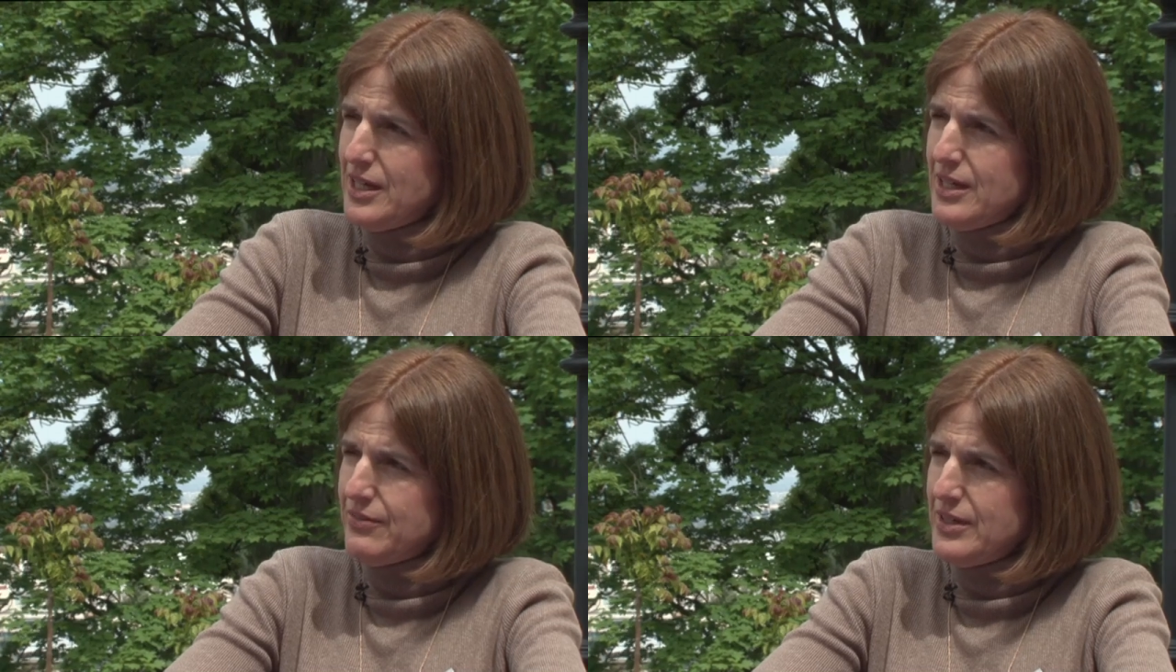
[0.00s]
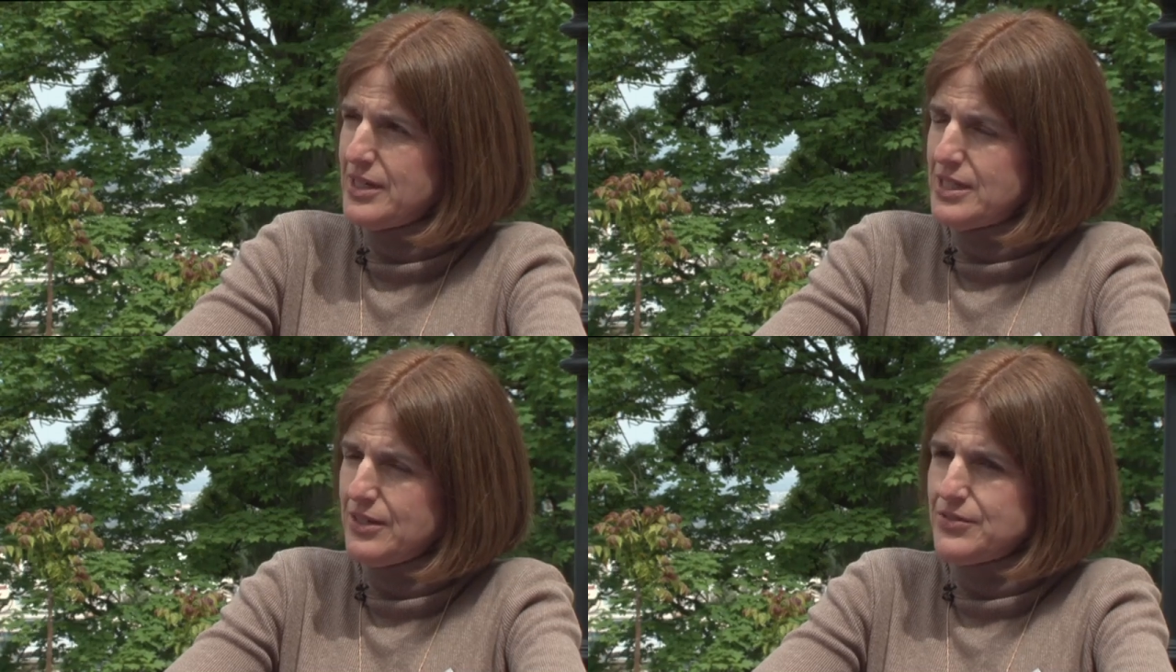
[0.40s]
and
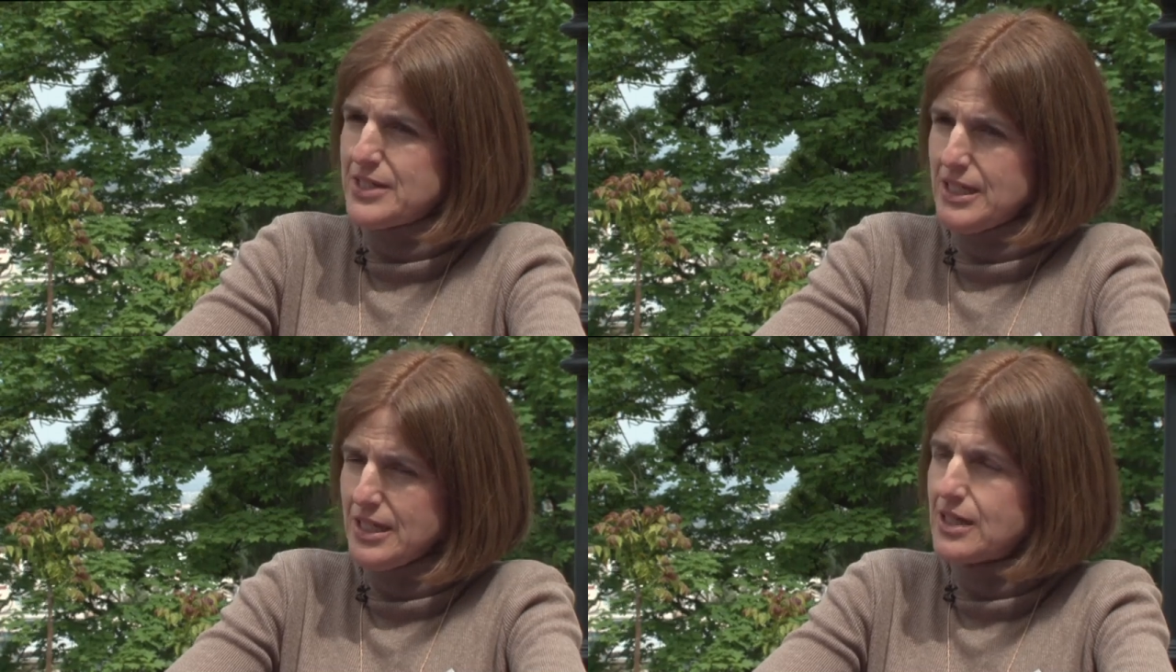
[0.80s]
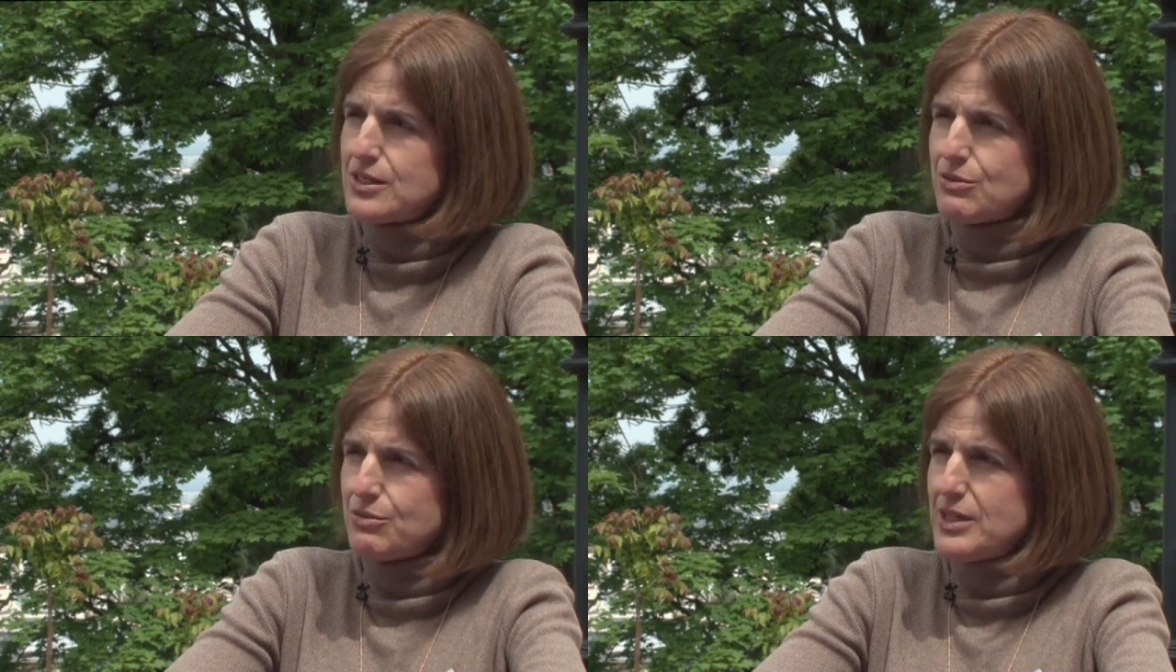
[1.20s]
VEGF signals
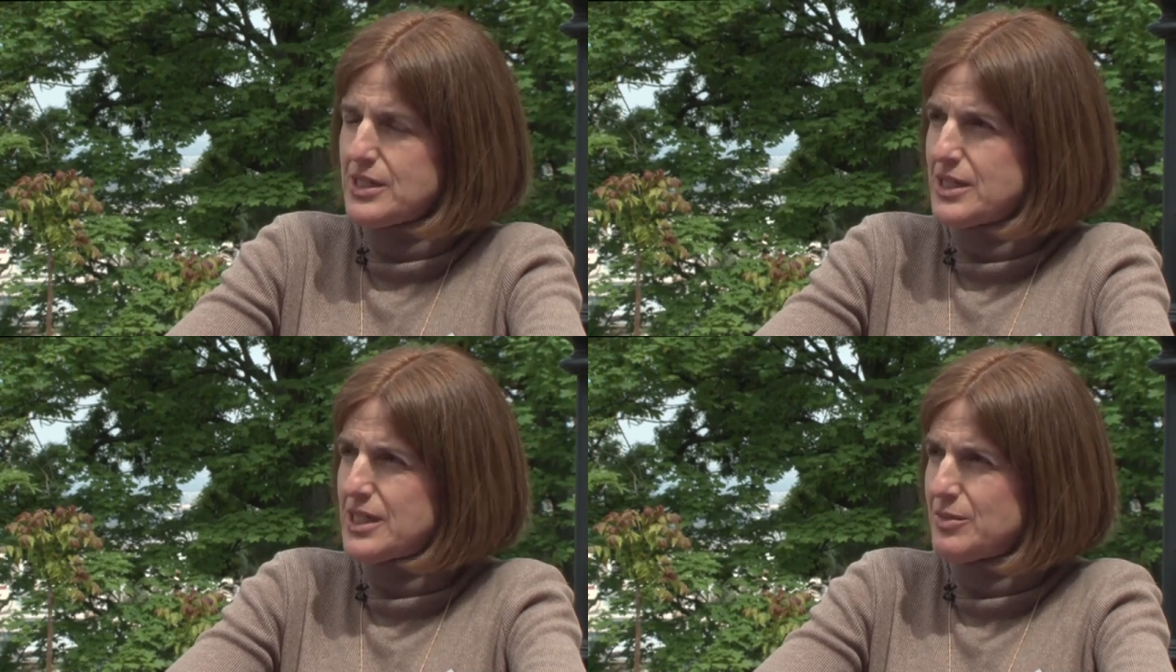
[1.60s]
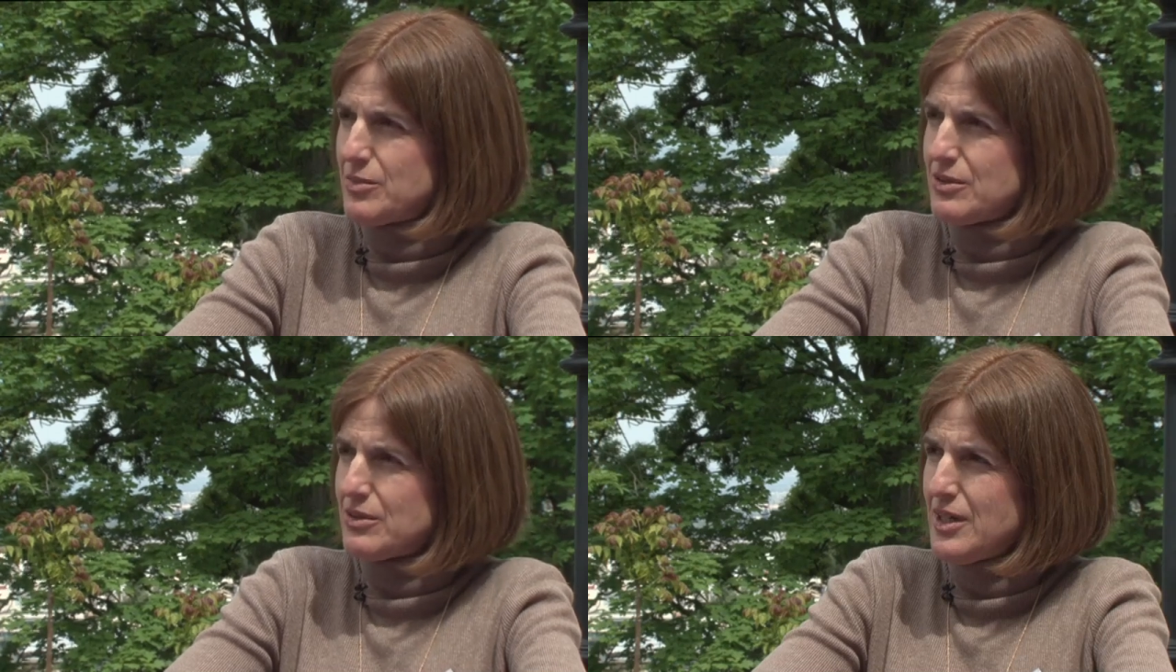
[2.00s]
through this
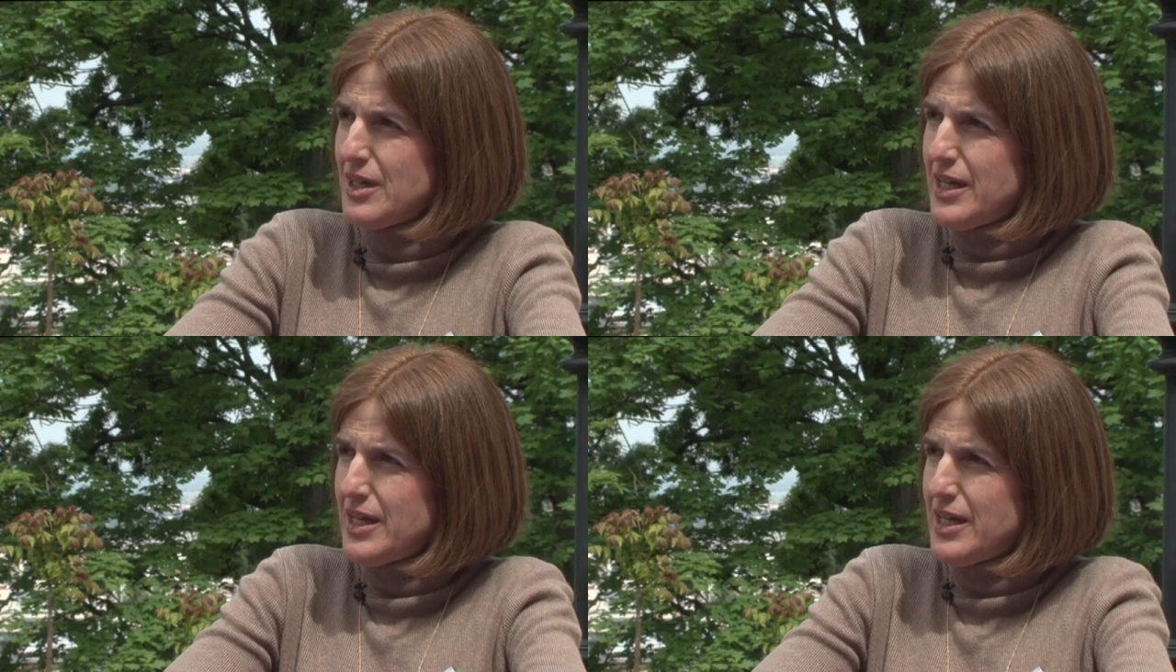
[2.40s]
receptor.